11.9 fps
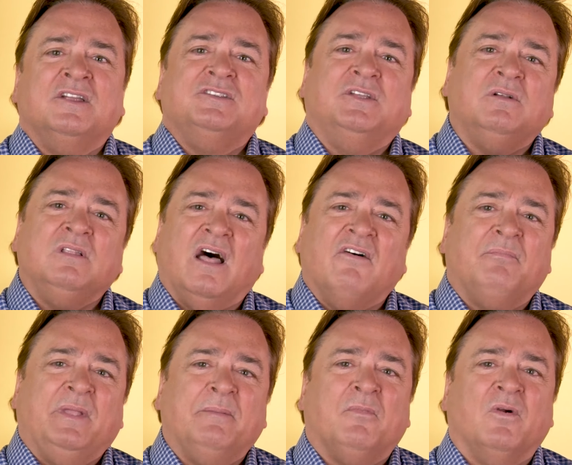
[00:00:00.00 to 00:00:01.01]
do you love
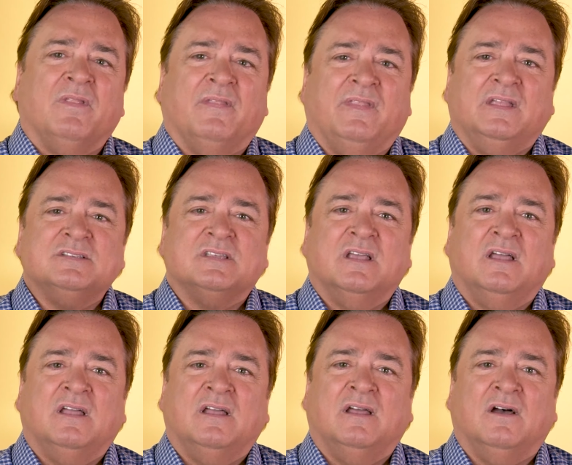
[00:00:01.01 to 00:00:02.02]
me more than these?"
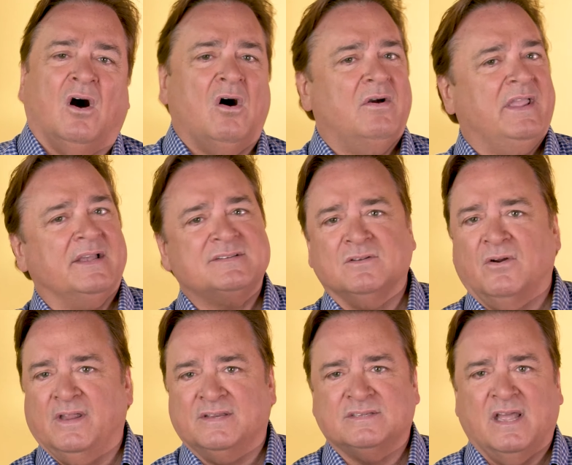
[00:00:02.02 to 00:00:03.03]
"Oh, yes,
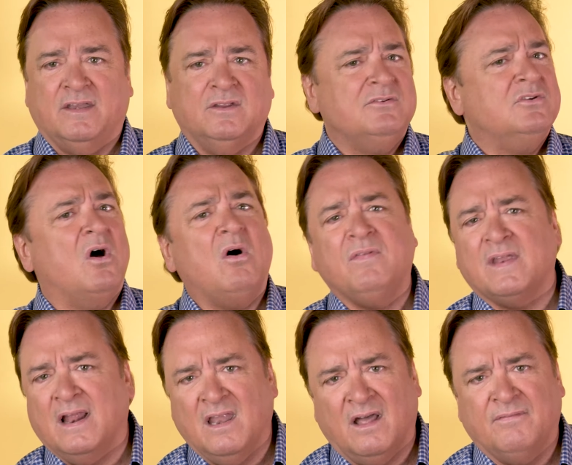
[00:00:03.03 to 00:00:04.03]
Lord," he said. "You know that
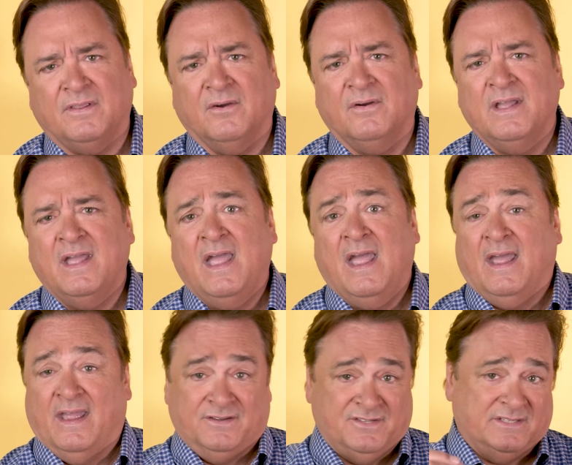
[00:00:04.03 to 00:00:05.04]
I love you."
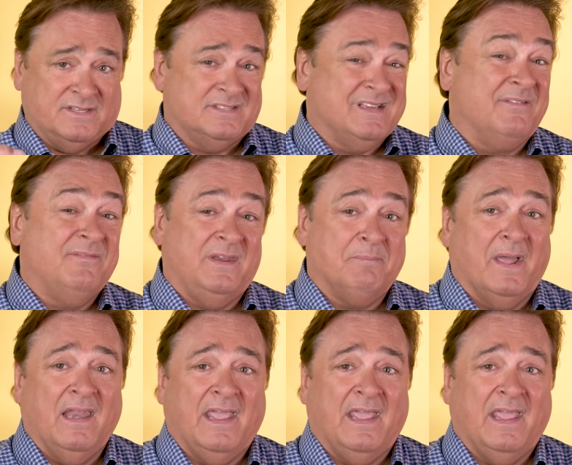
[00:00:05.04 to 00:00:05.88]
And Jesus said, "Feed my